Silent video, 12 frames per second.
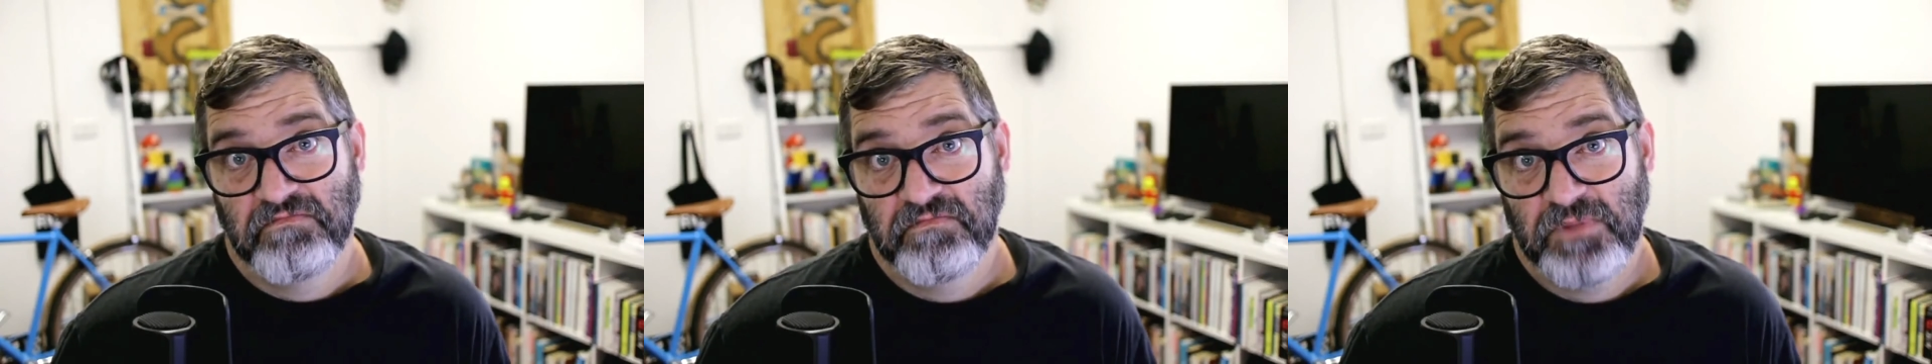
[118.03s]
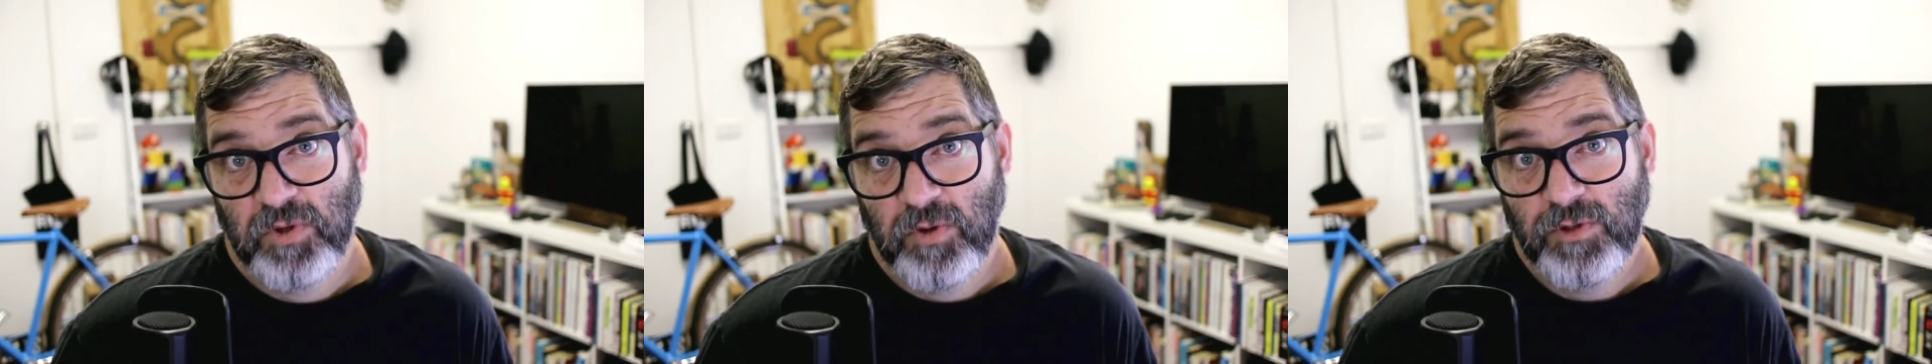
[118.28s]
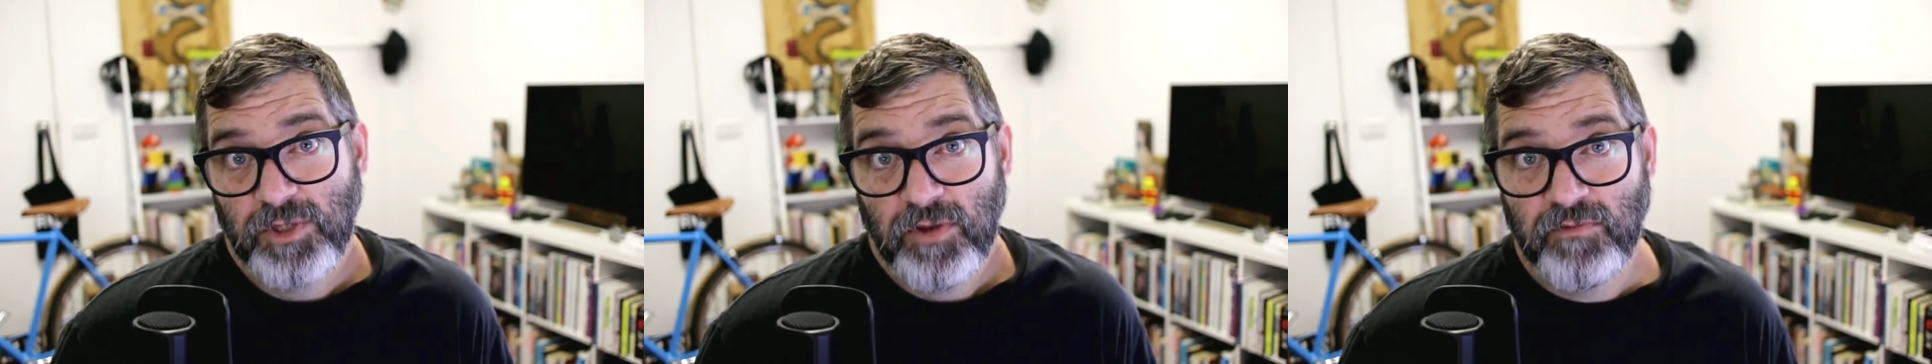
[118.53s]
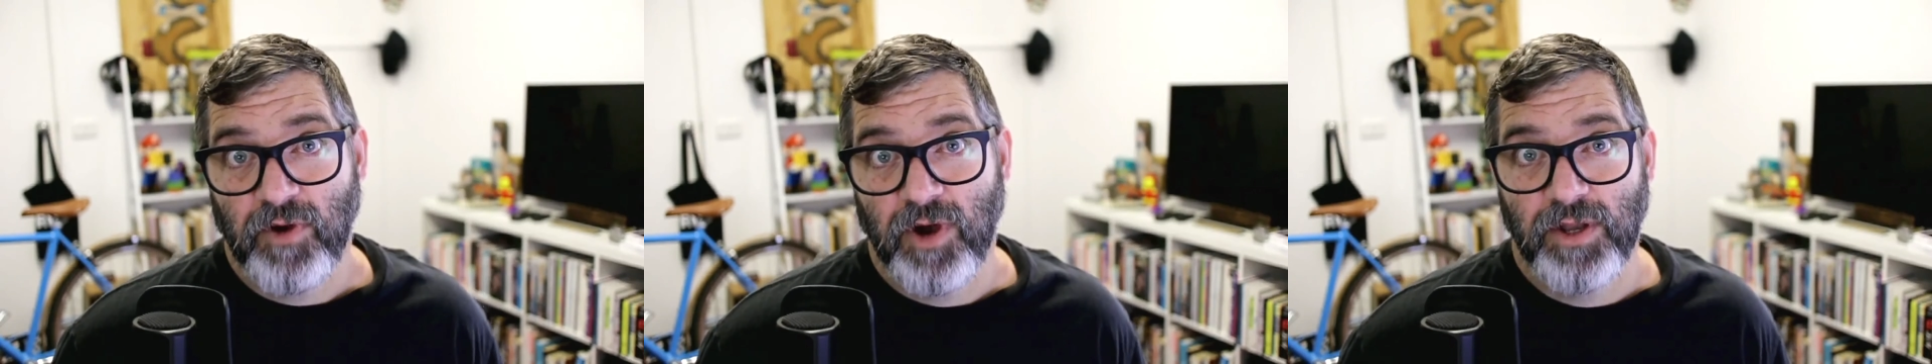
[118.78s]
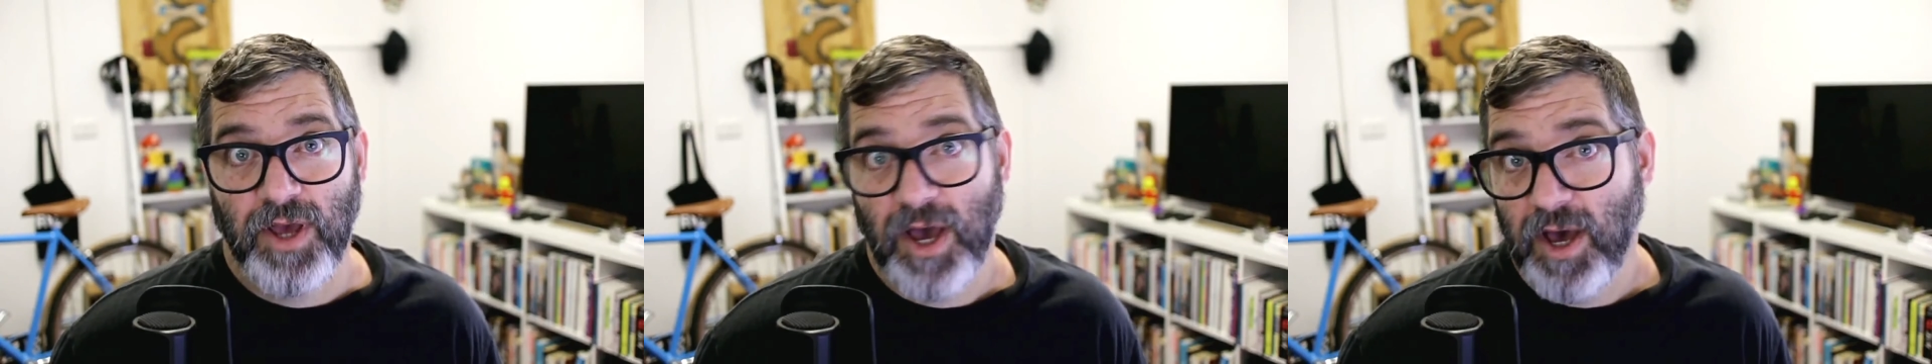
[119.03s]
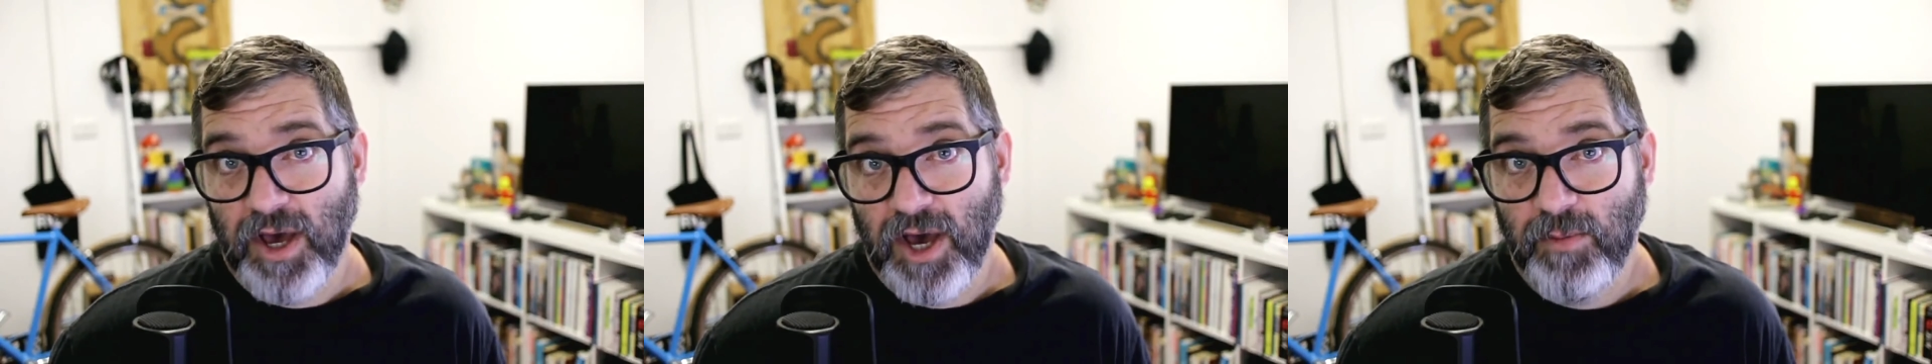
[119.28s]
But you'll also find
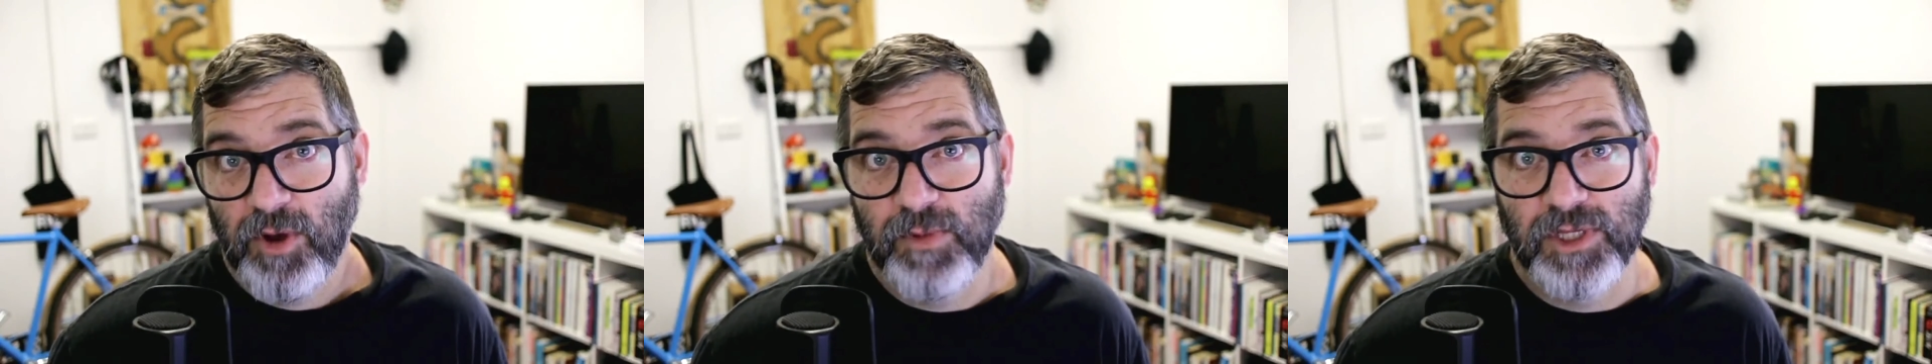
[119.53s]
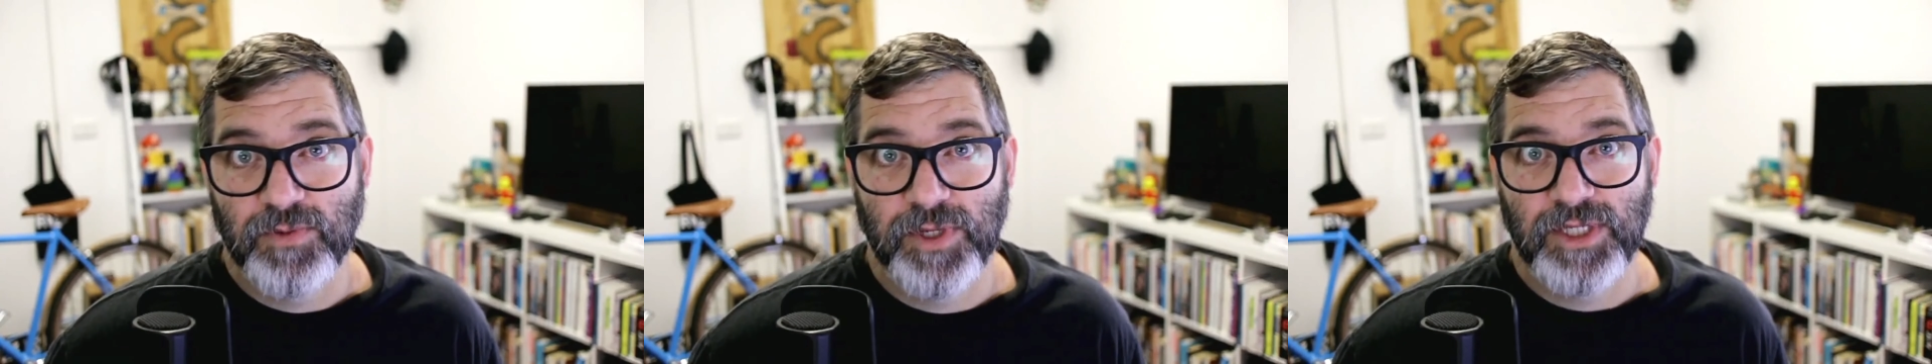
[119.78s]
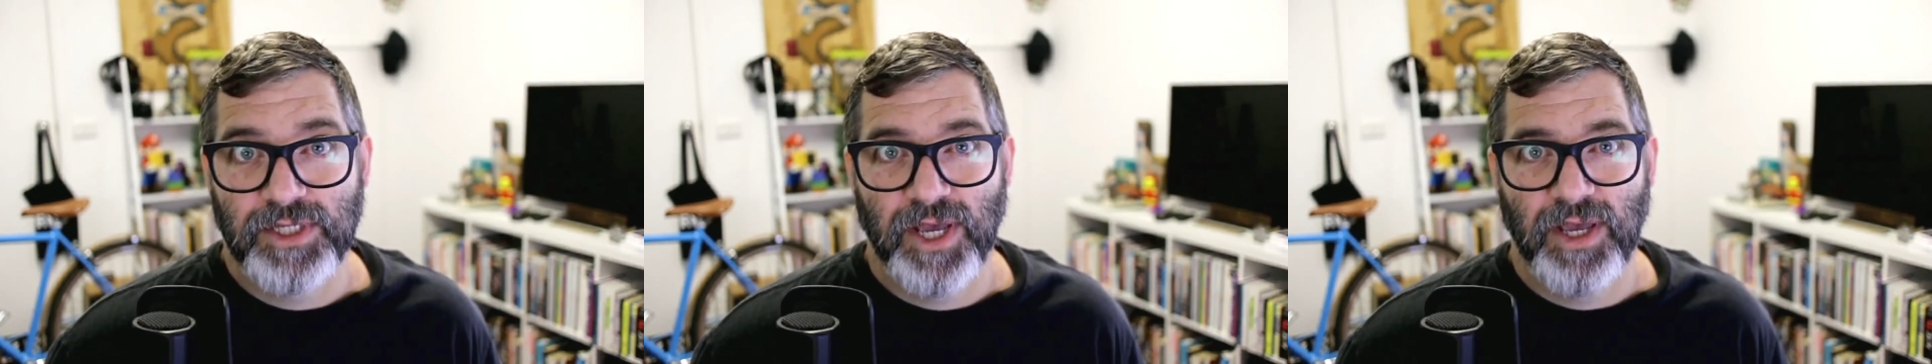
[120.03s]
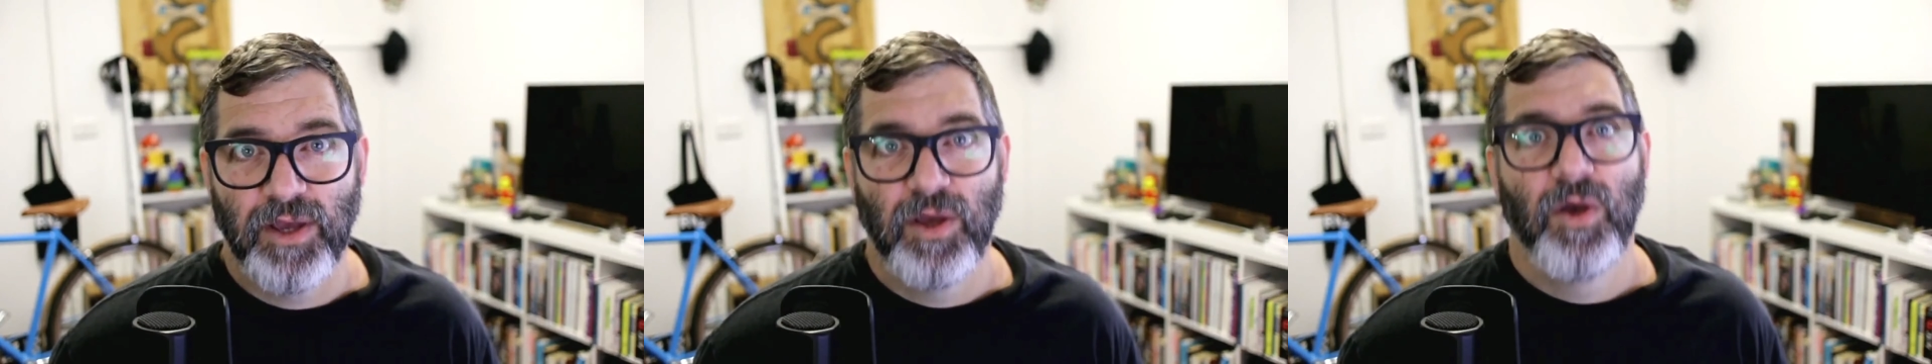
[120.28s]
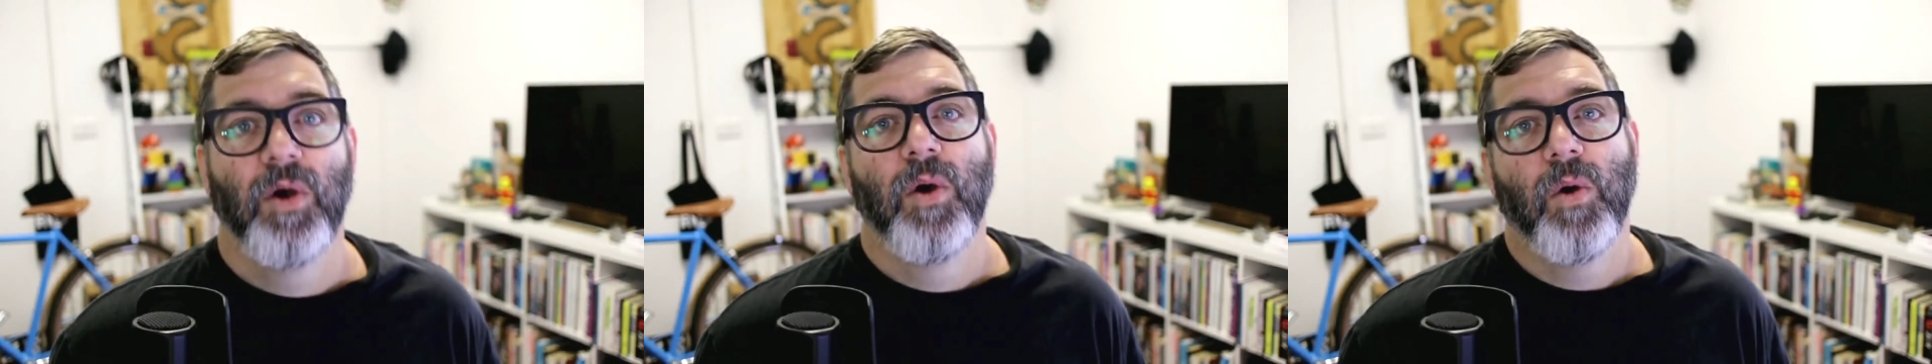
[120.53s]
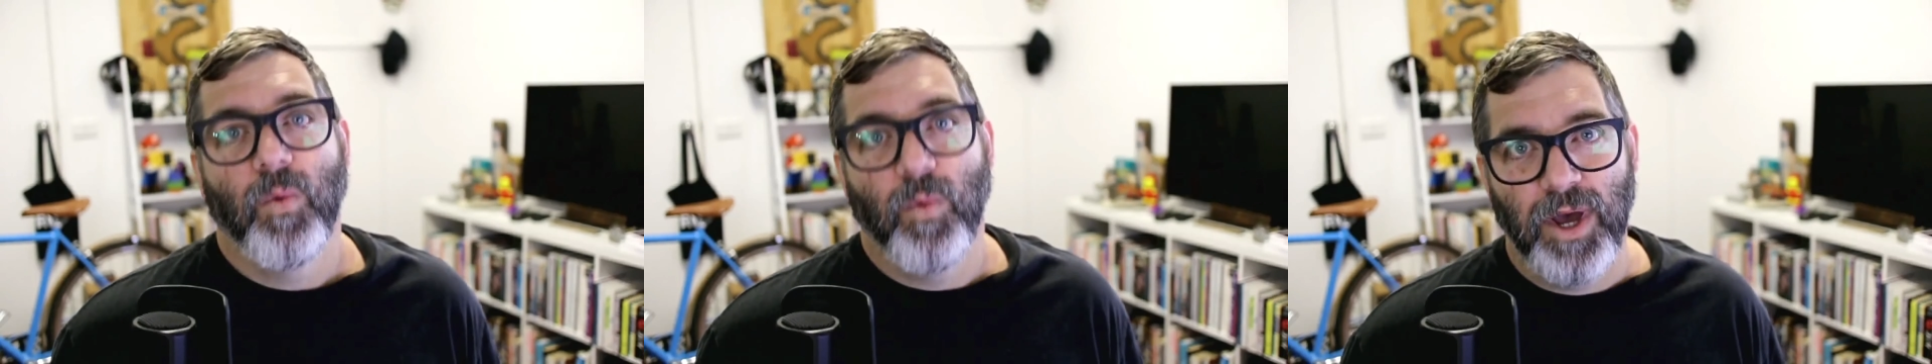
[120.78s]
aha moments where you say,
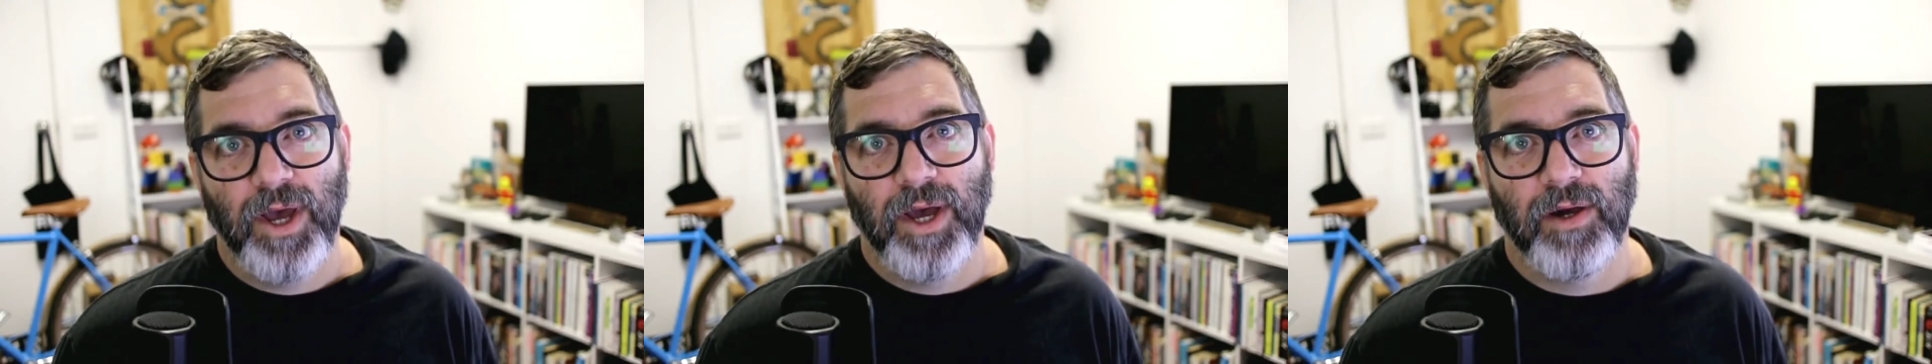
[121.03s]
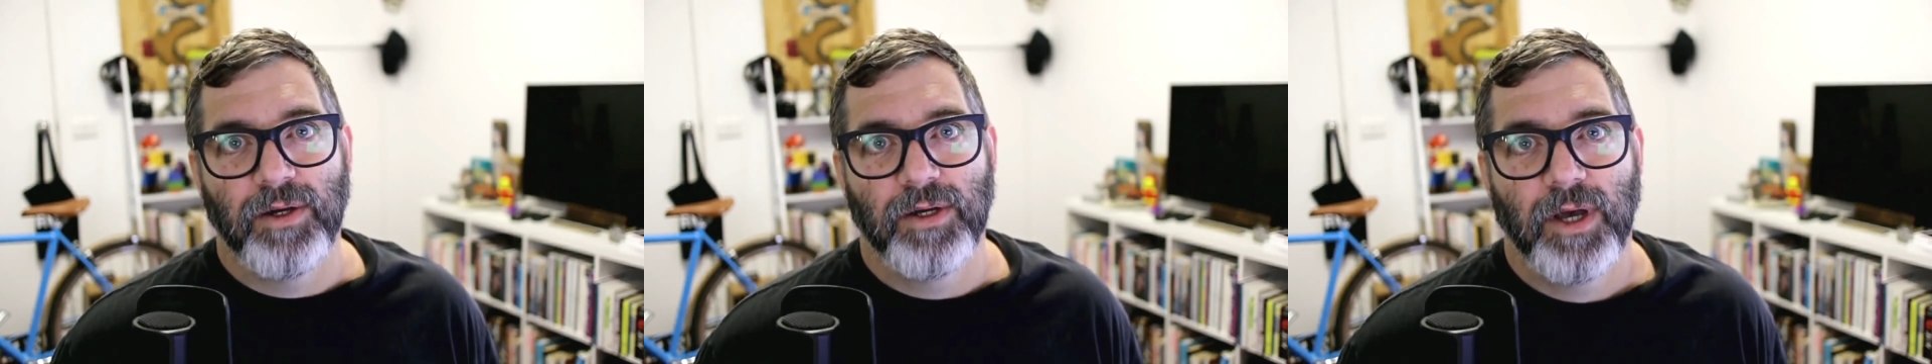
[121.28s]
wow,